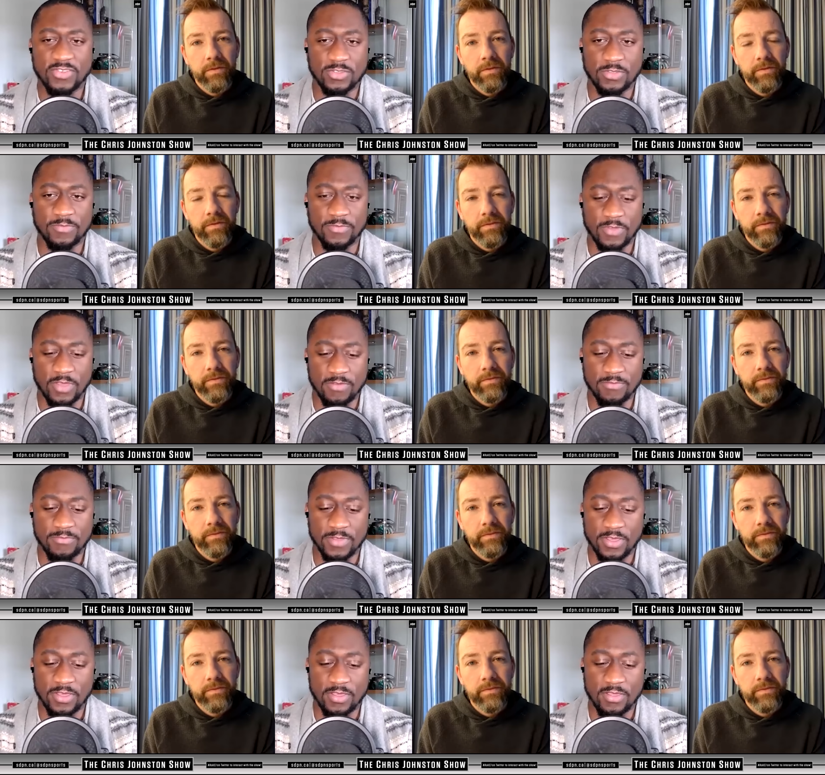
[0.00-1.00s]
Speaker 1: of of
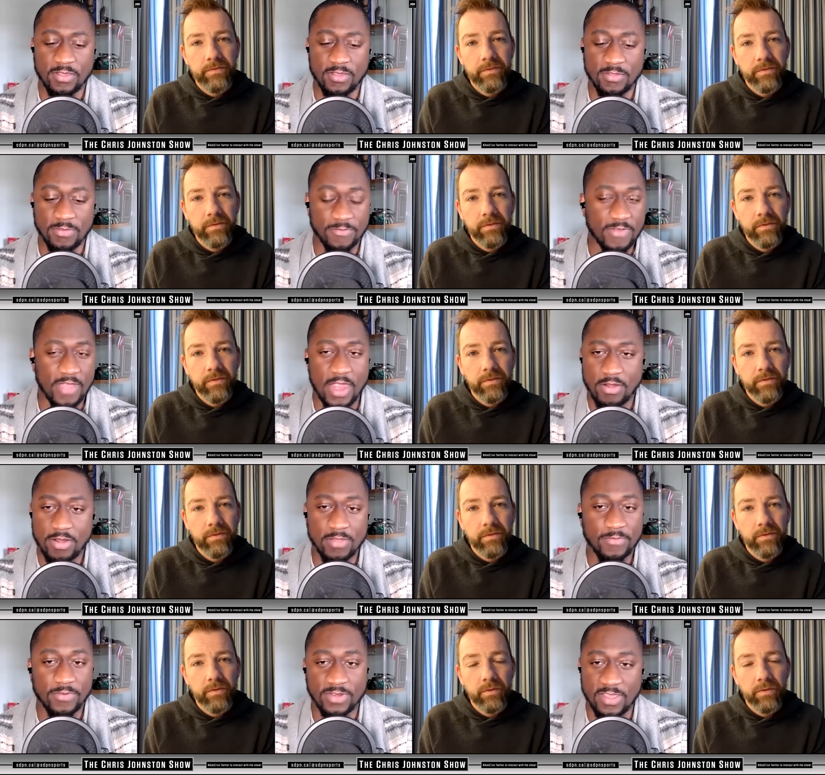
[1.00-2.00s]
uh, the
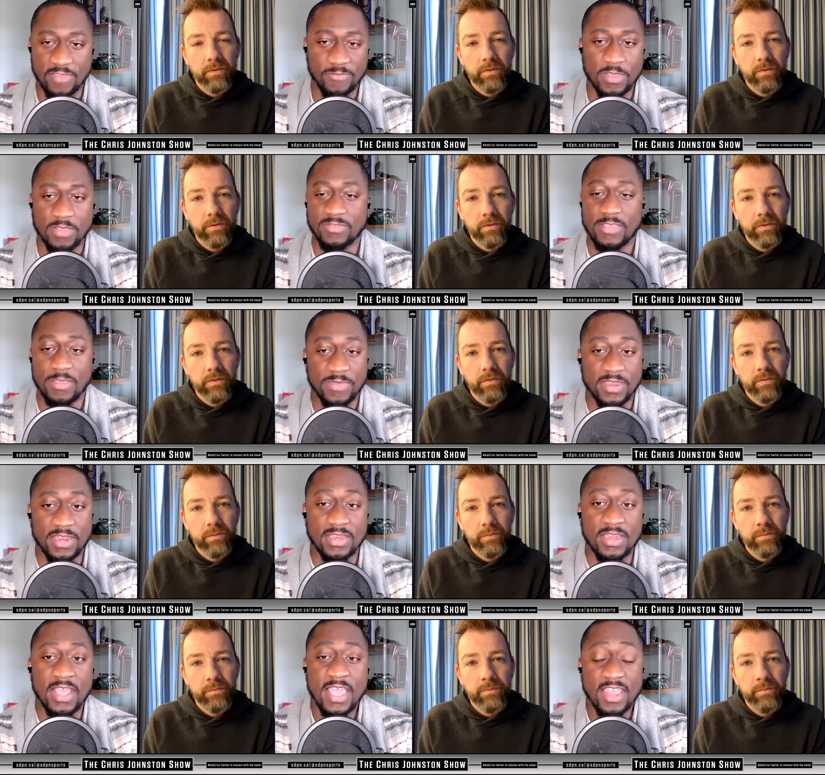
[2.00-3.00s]
firing for Dave Tippett
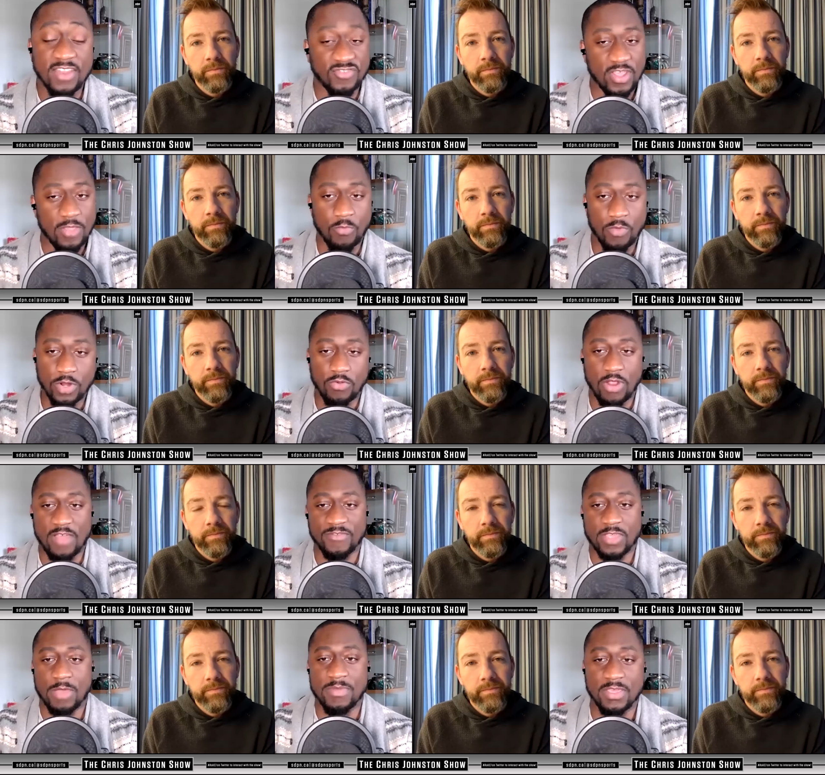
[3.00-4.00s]
and, and Jay
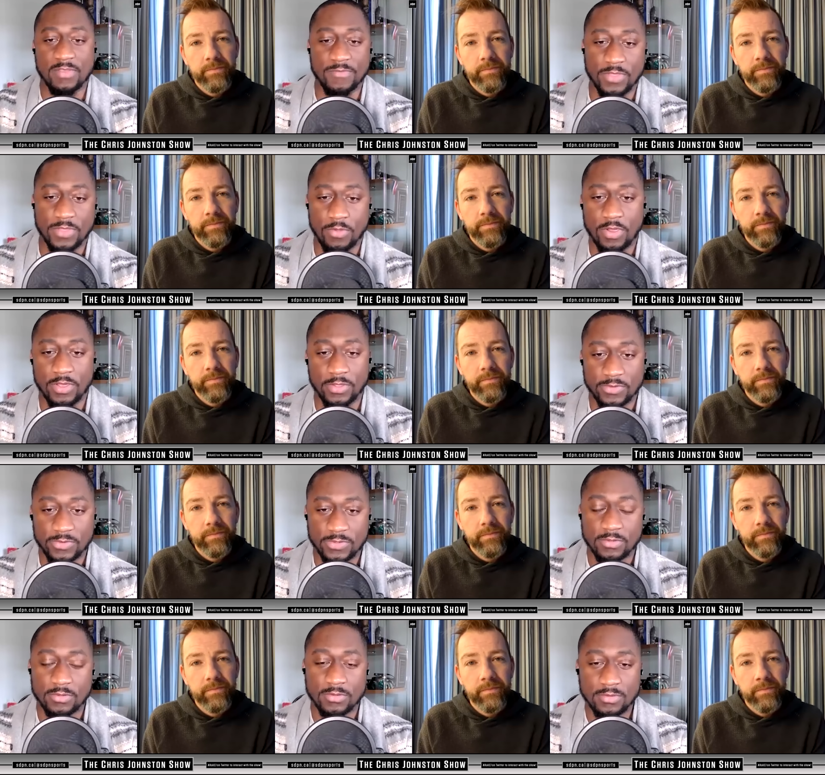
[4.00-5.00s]
Woodcroft coming in for the
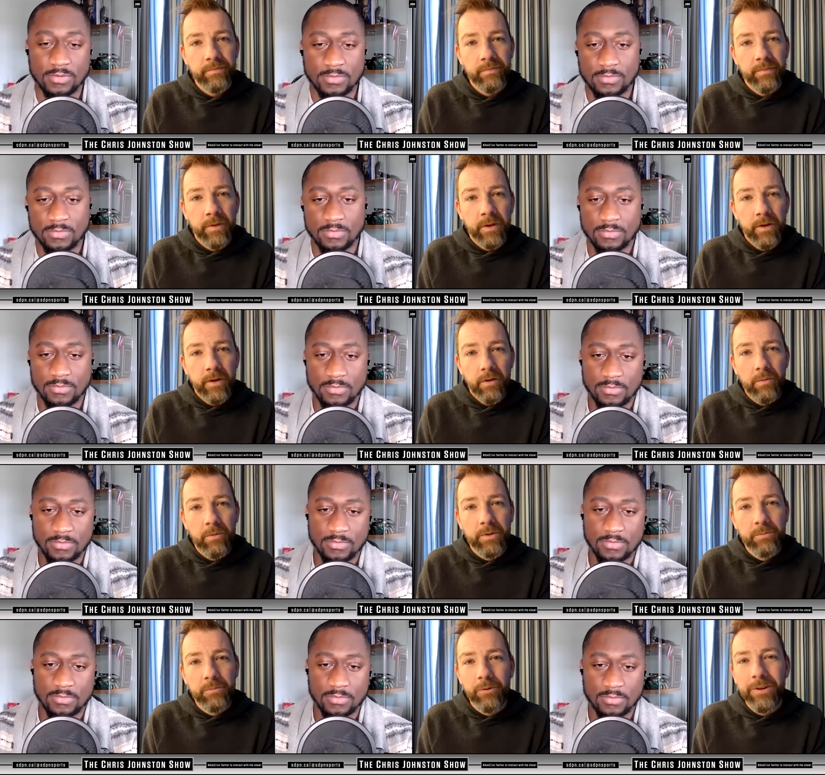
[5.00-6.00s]
Oilers?
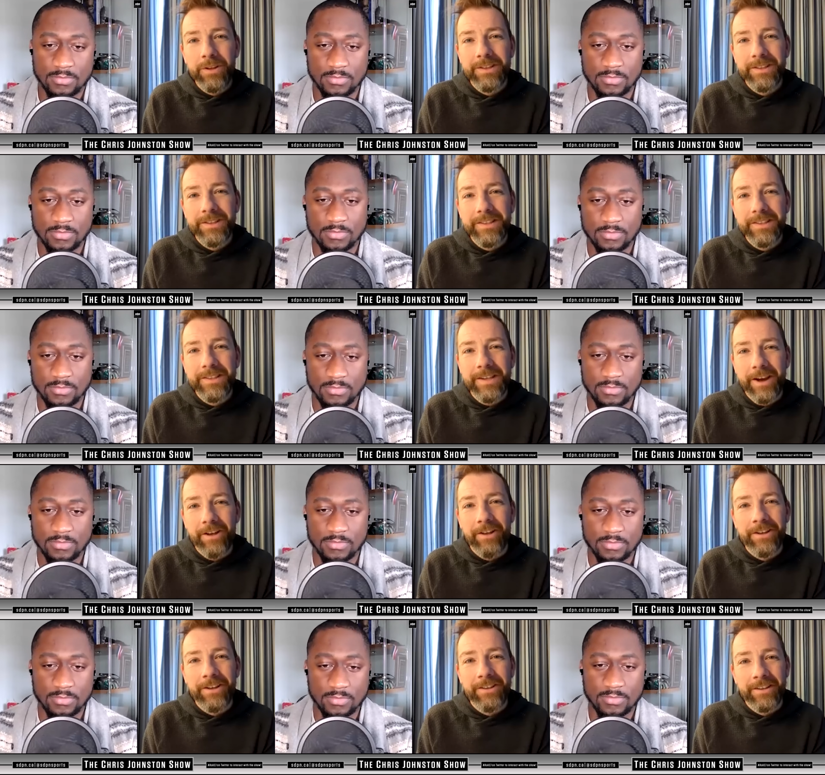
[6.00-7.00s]
Speaker 2: Well, it's pretty telling
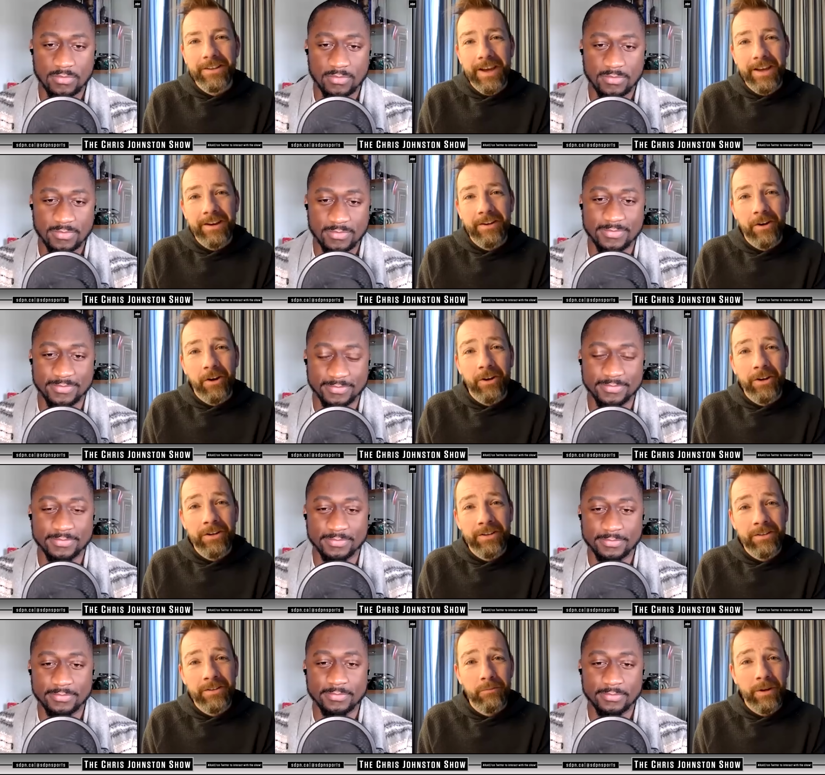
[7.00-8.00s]
that Ken Holland
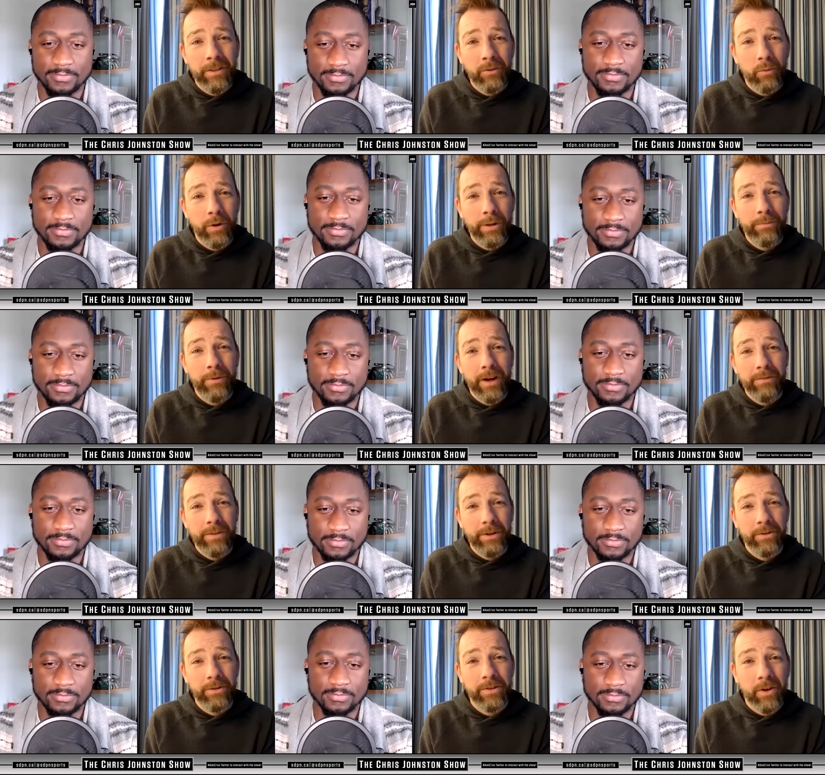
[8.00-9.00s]
went twenty-five
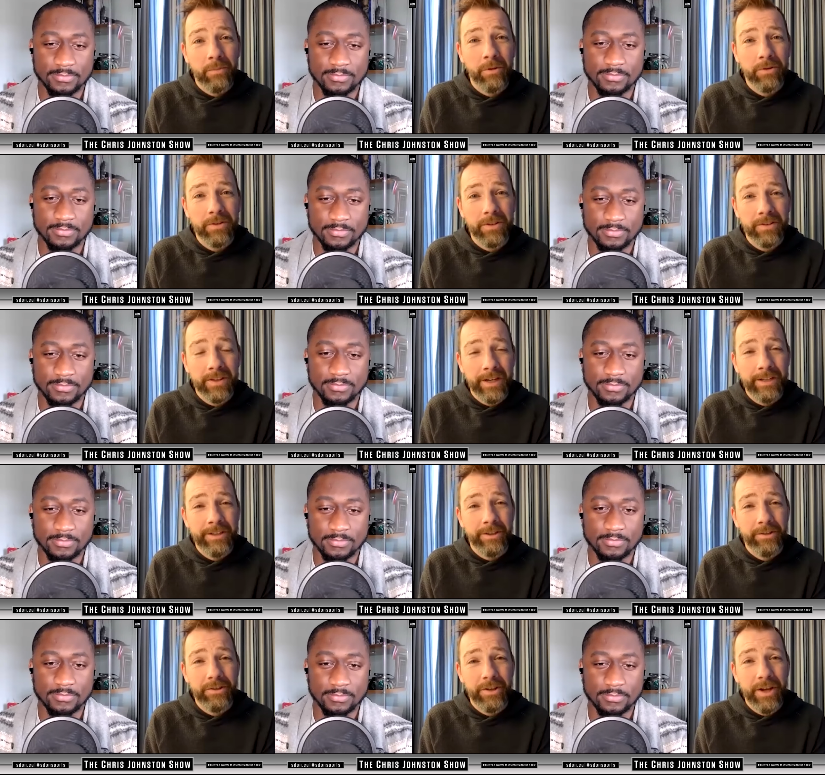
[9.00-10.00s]
years almost as an N H
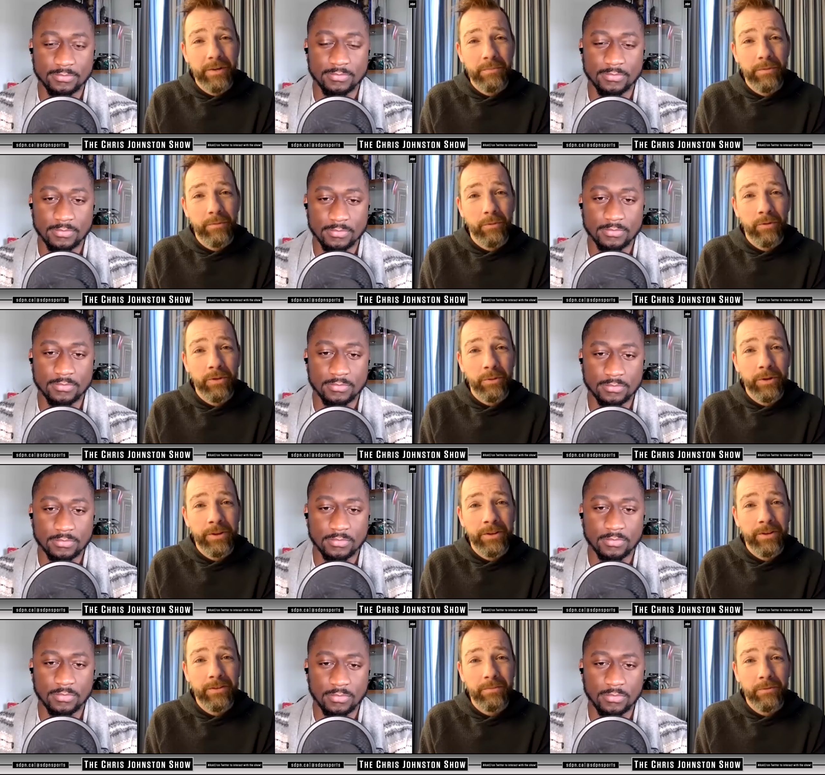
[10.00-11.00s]
L G M before doing
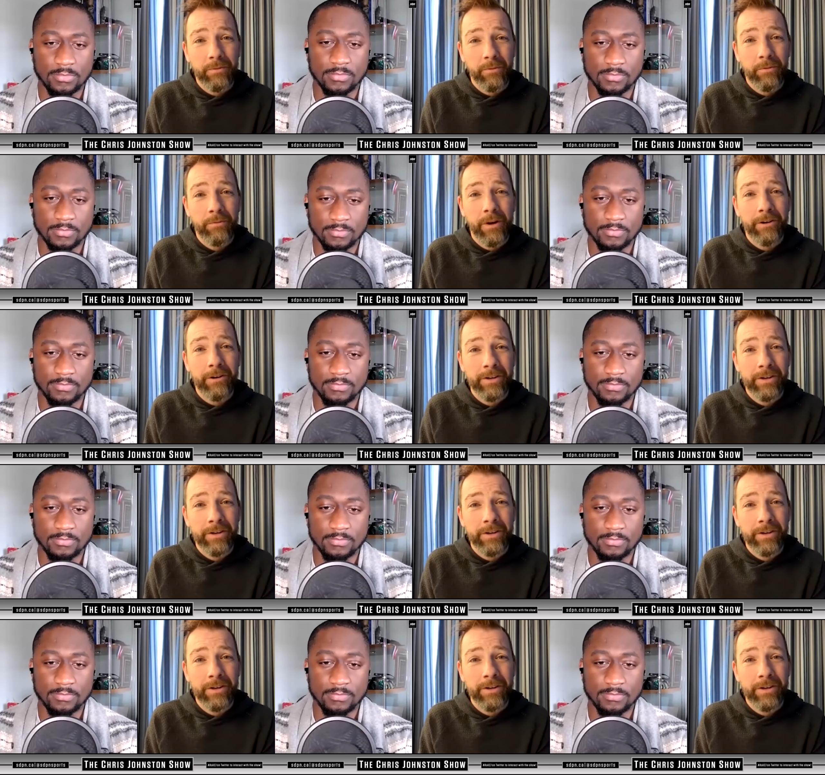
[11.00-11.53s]
this, before firing a